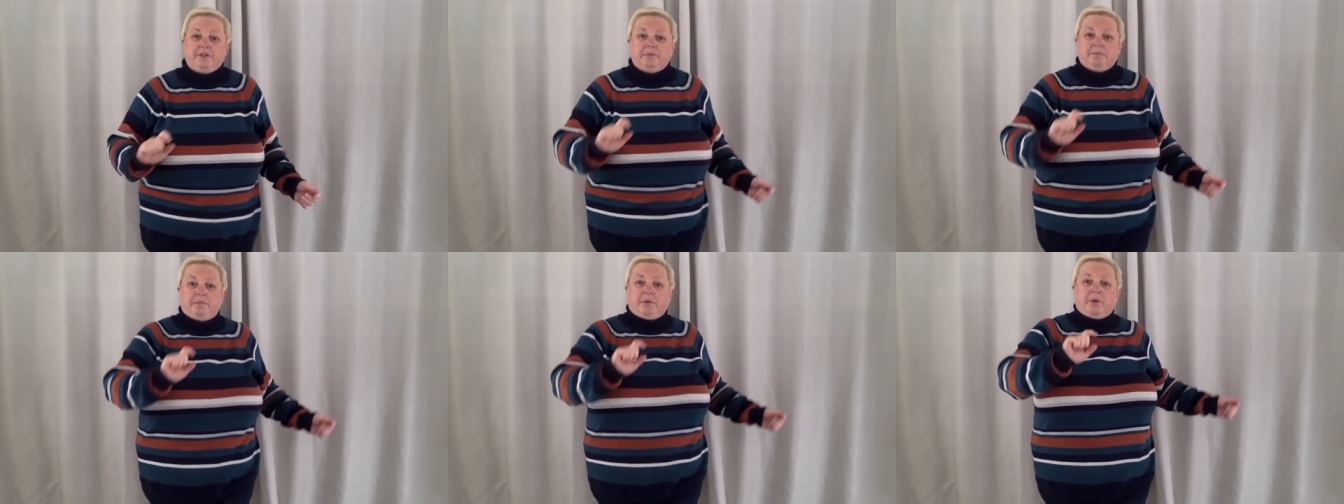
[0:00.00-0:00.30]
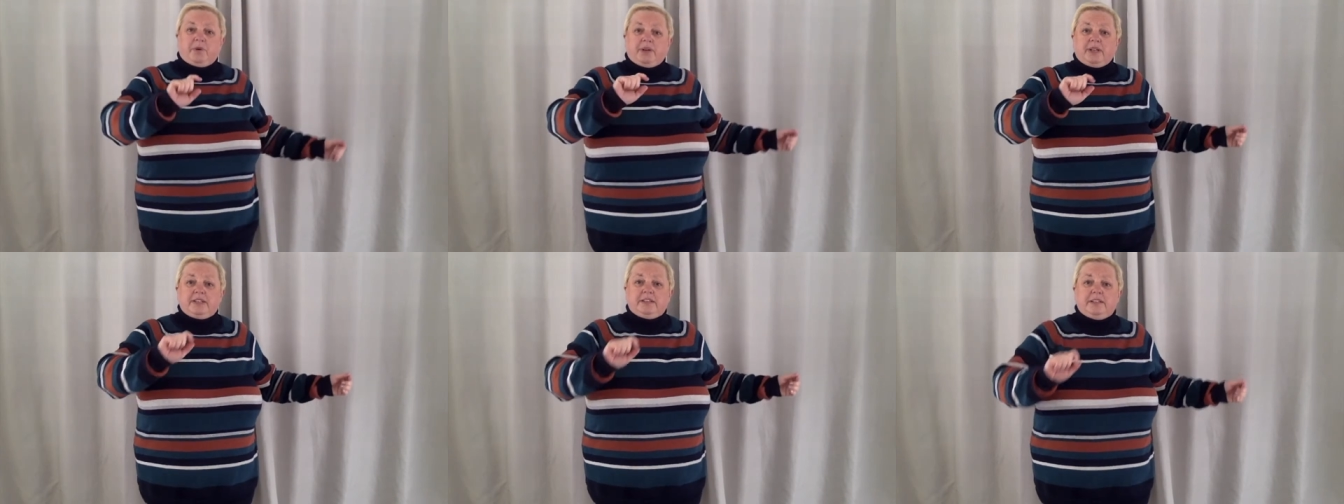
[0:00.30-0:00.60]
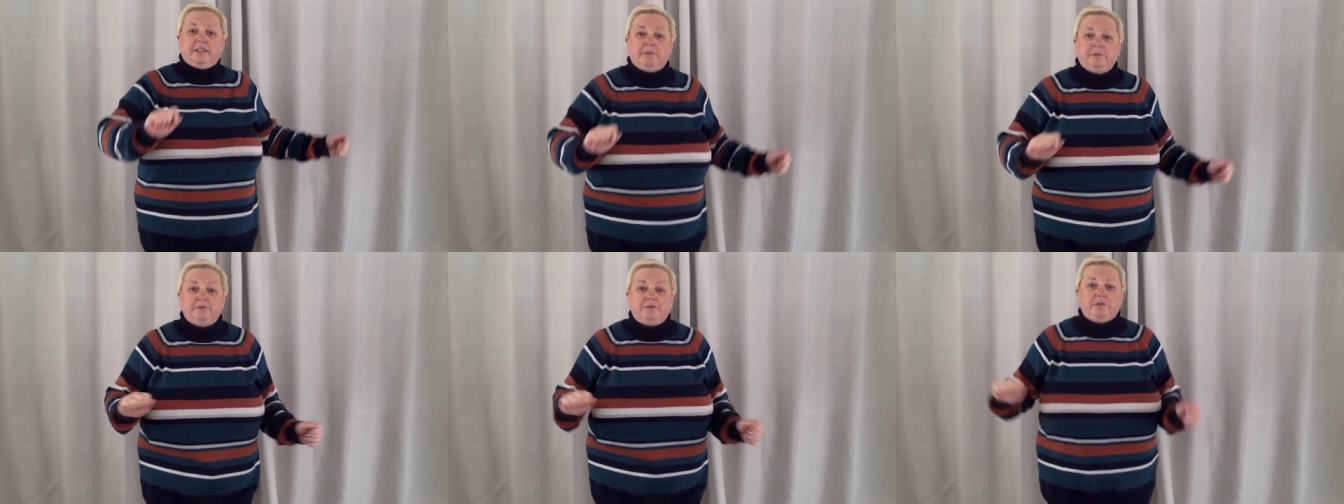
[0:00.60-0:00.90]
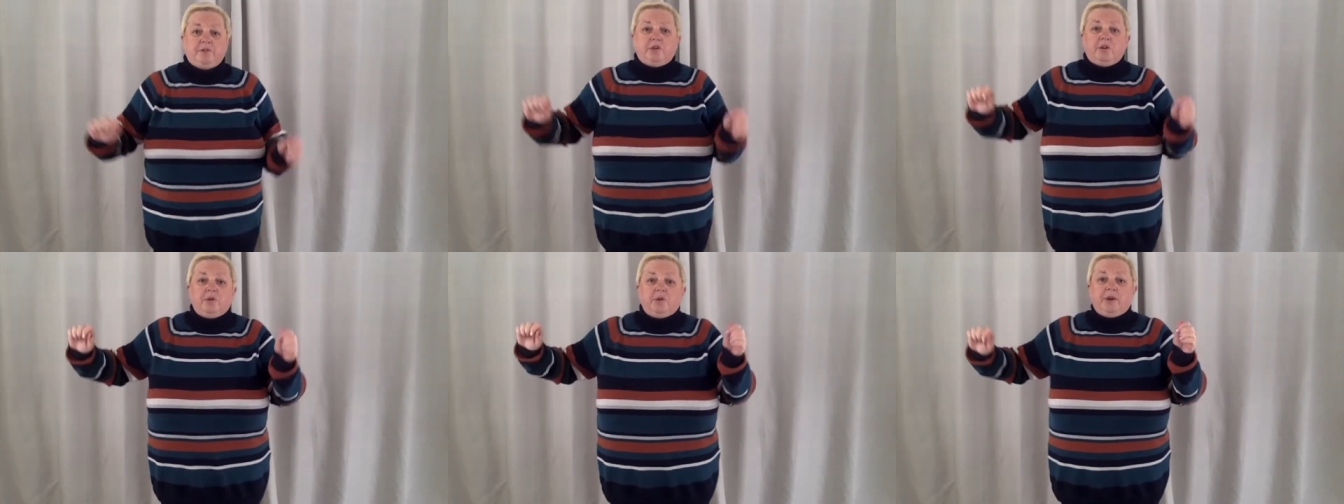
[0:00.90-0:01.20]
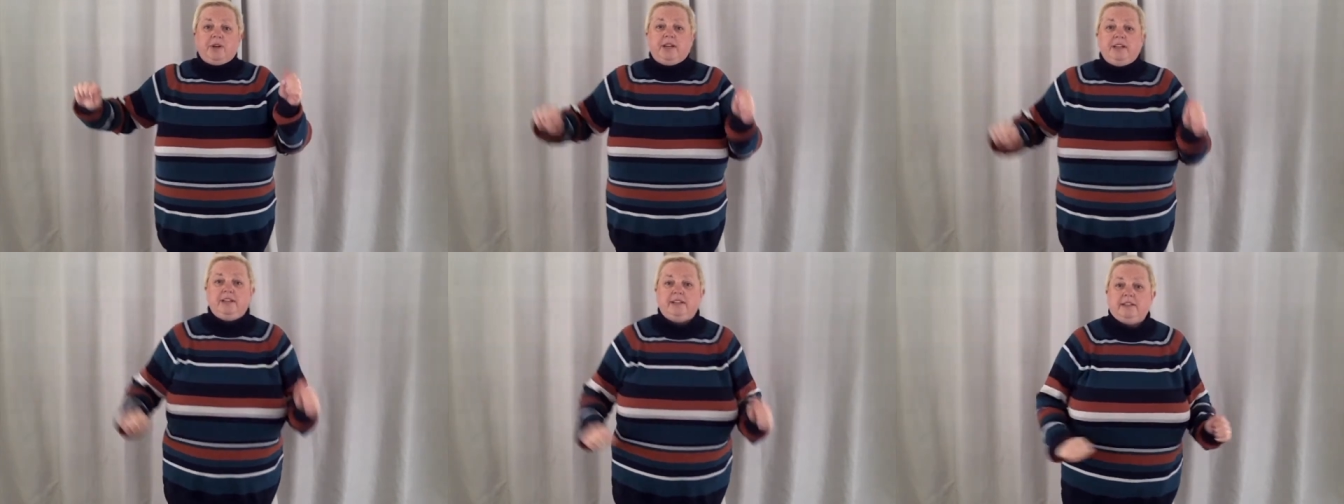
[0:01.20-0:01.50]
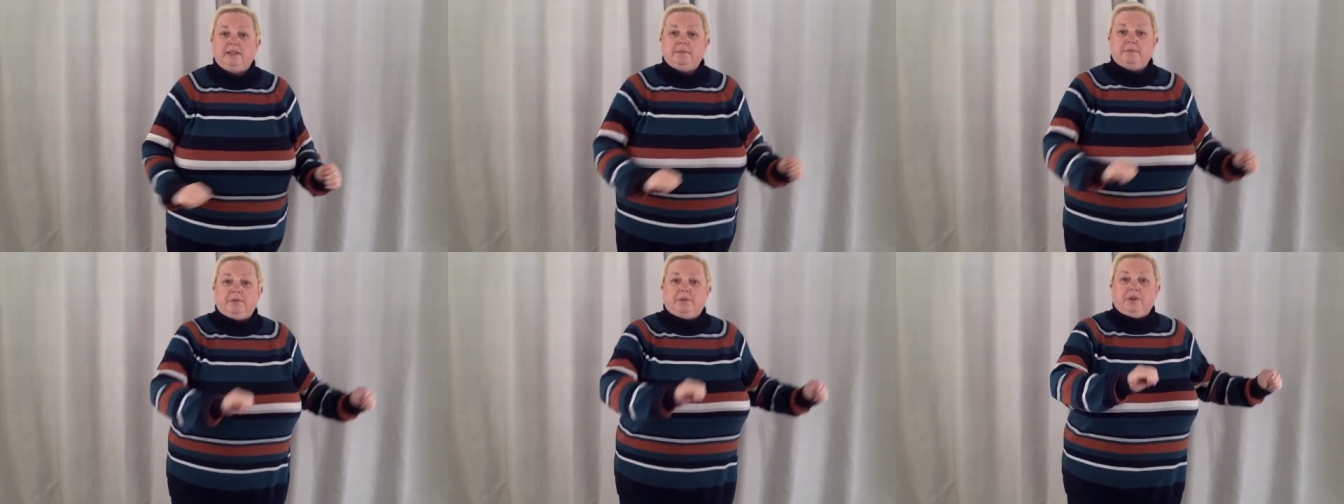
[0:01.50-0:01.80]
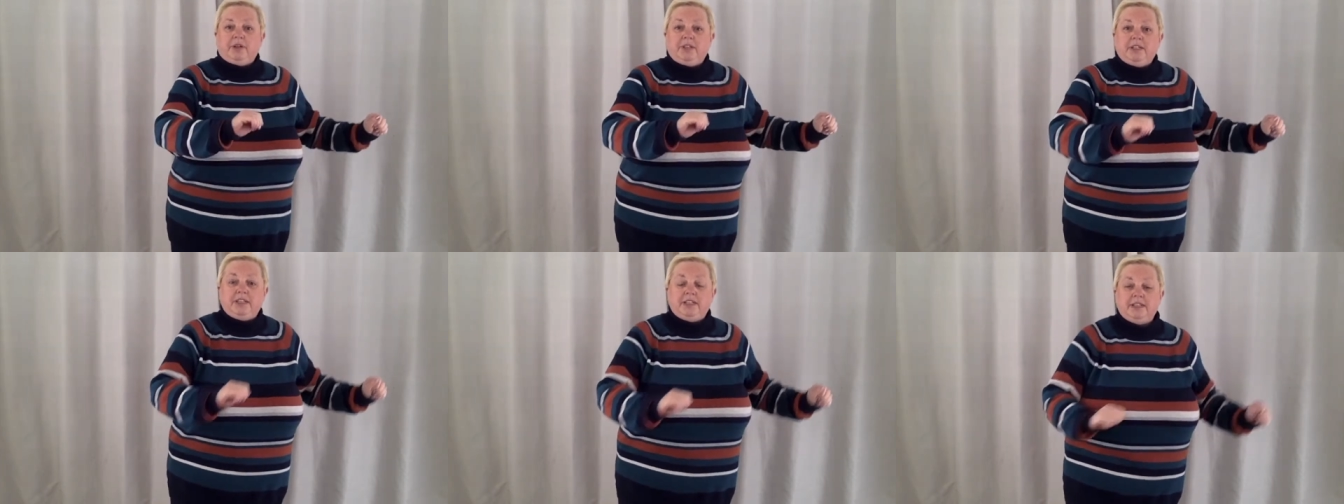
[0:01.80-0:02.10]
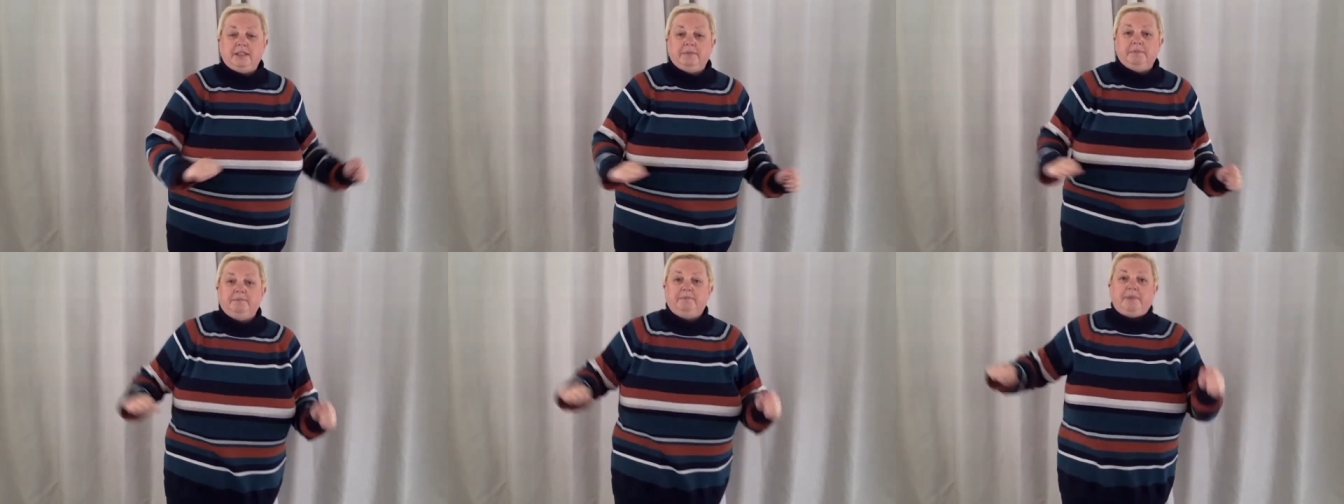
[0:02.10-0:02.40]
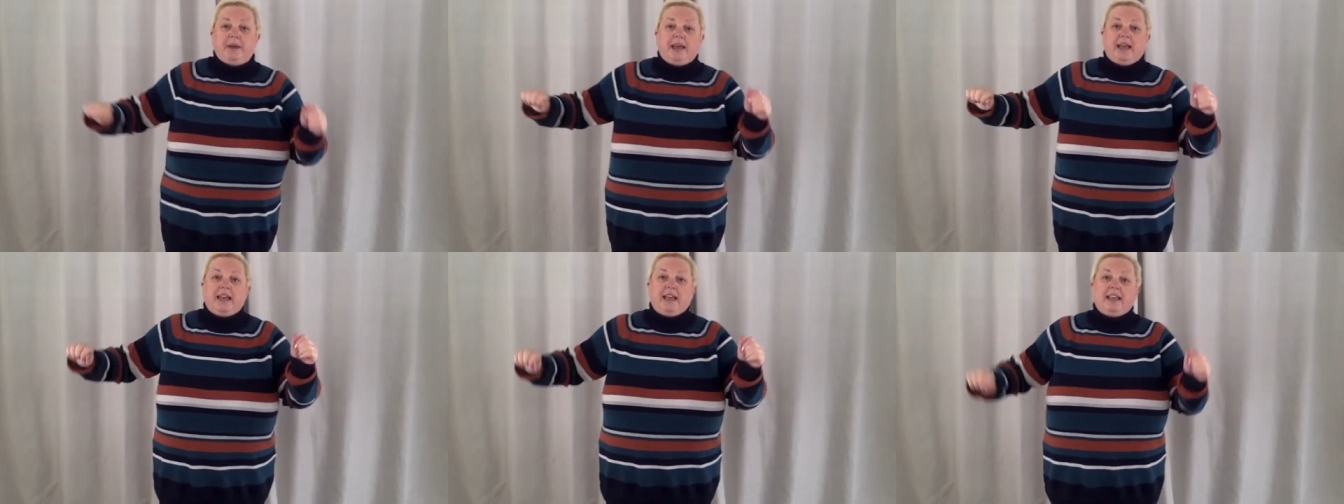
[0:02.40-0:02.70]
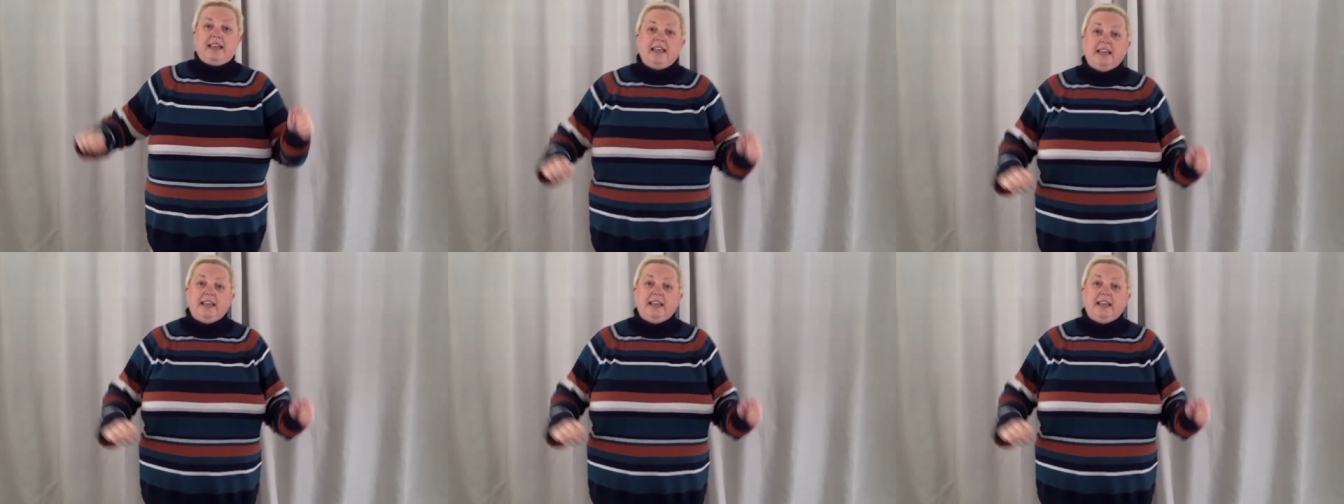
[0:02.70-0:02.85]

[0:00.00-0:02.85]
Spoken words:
pointing them forward and then pointing them back,